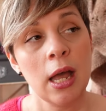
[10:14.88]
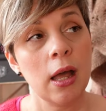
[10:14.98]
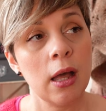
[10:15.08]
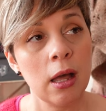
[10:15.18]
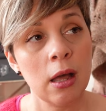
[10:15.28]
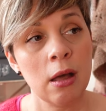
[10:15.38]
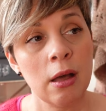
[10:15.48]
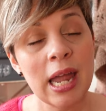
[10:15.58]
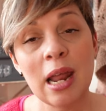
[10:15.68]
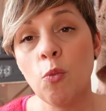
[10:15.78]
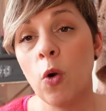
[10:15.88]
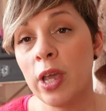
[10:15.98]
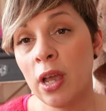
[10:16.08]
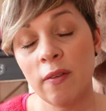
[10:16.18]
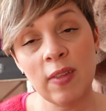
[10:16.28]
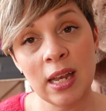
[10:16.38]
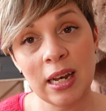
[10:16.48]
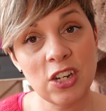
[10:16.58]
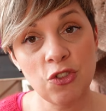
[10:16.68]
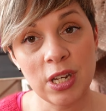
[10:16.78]
and I'm working on the
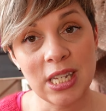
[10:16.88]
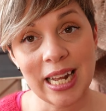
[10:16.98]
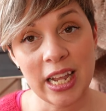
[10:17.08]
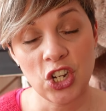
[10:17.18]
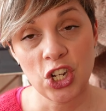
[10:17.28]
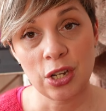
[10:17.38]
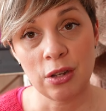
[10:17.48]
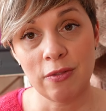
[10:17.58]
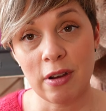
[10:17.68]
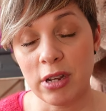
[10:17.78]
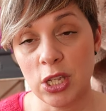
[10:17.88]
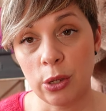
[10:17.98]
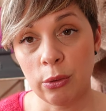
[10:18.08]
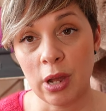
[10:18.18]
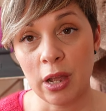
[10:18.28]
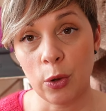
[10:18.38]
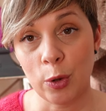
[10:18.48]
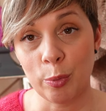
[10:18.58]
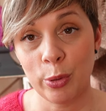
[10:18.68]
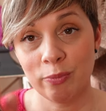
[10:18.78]
English translation very soon, I
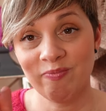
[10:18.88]
hope.